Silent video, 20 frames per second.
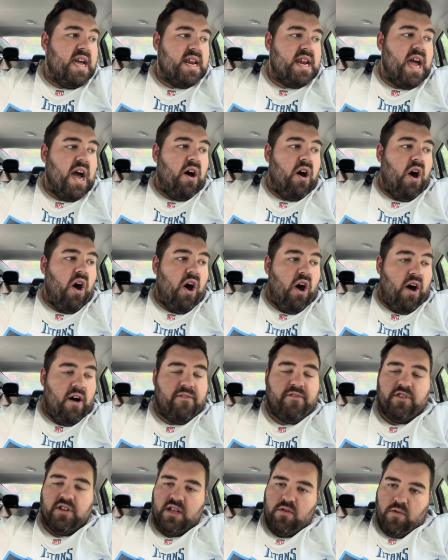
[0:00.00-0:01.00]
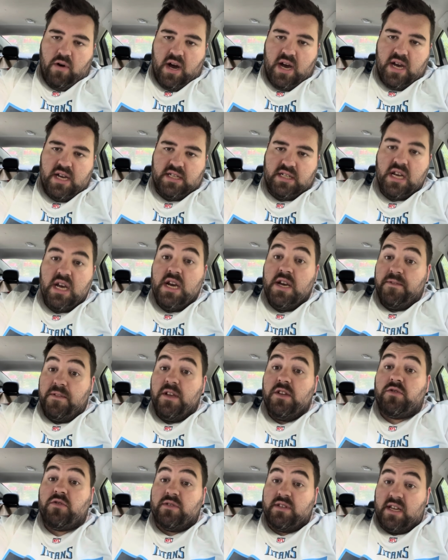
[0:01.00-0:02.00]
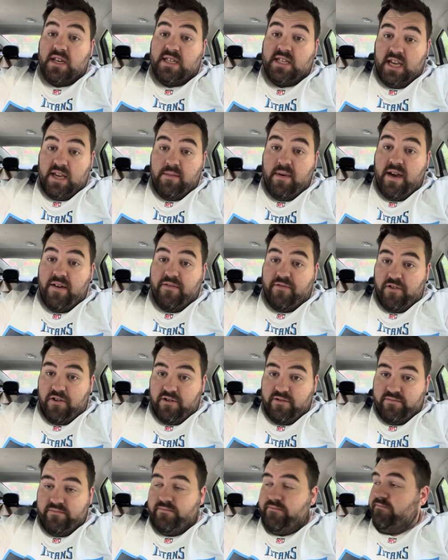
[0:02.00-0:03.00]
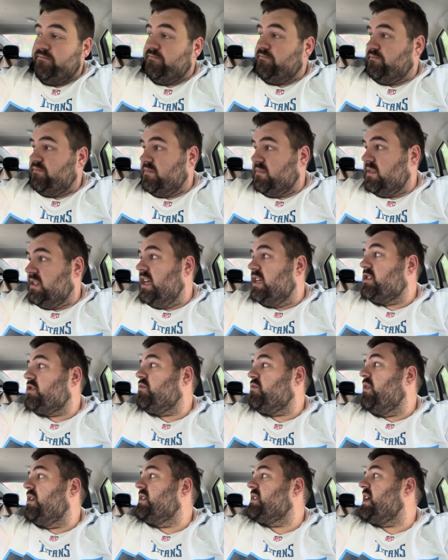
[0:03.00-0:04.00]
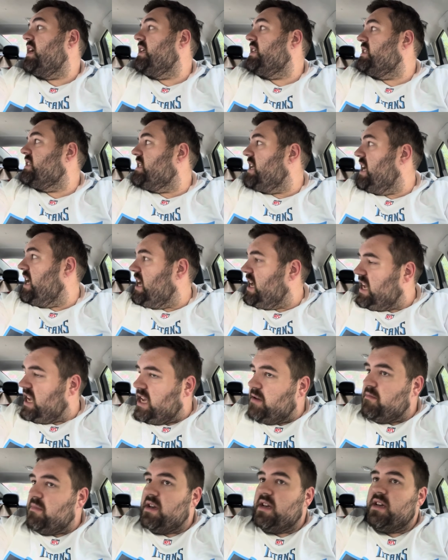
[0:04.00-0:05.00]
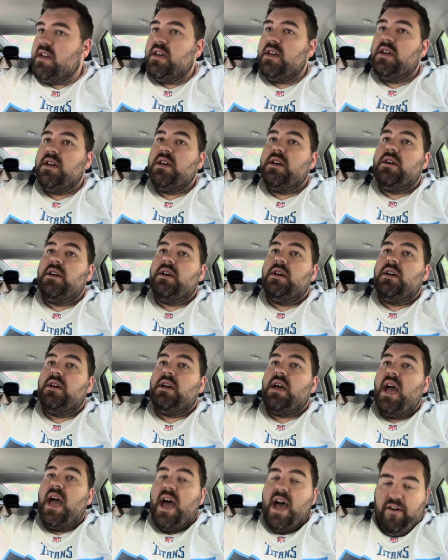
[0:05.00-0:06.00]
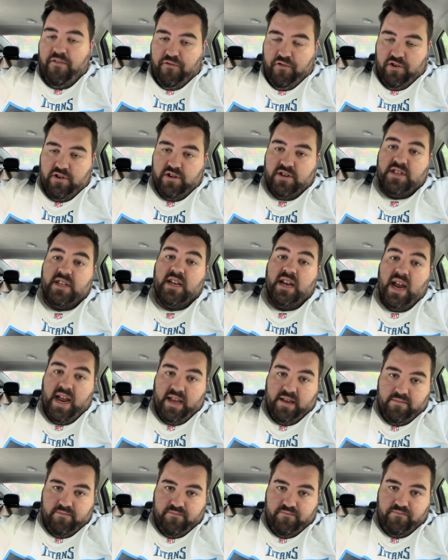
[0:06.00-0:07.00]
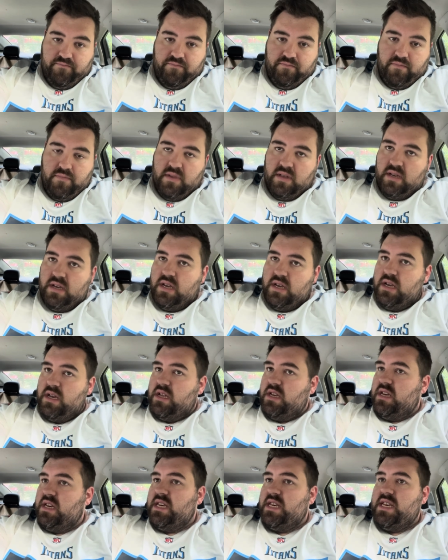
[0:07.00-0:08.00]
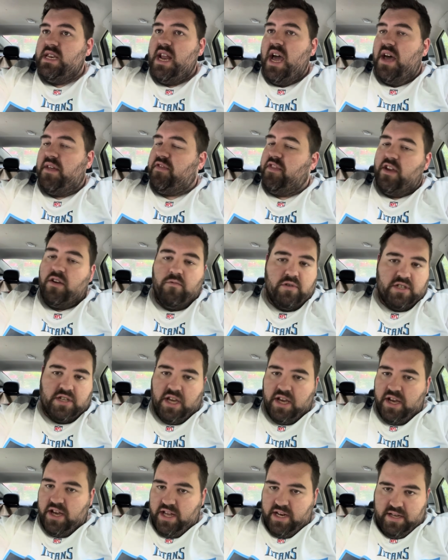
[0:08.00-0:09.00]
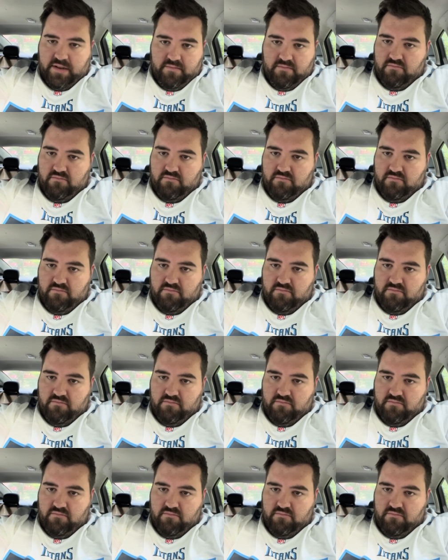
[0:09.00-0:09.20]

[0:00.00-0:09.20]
and how awful it was, this was a team effort. This was a team effort today. Nothing was good.